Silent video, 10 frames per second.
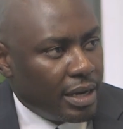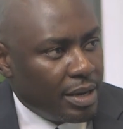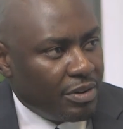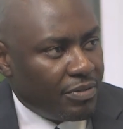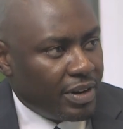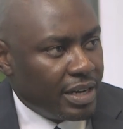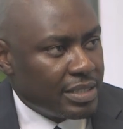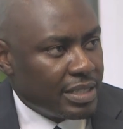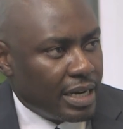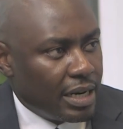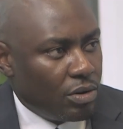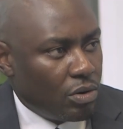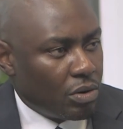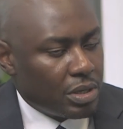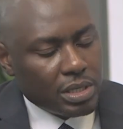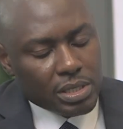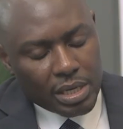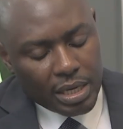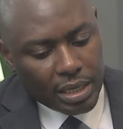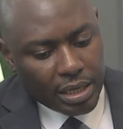MFIs that are not
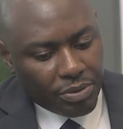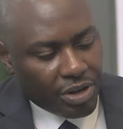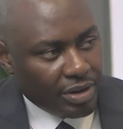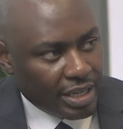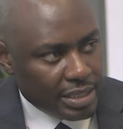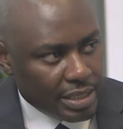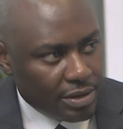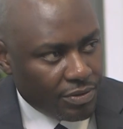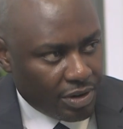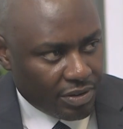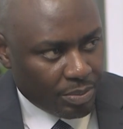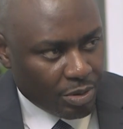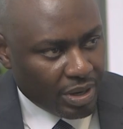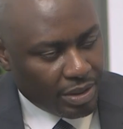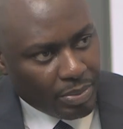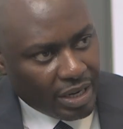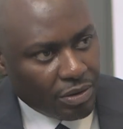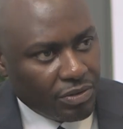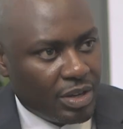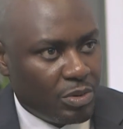regulated, for example, by the
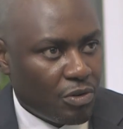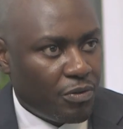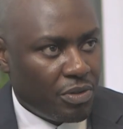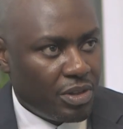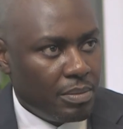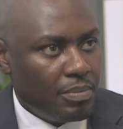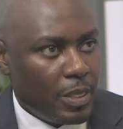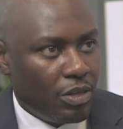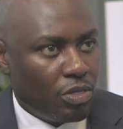Bank of Zambia. So for them,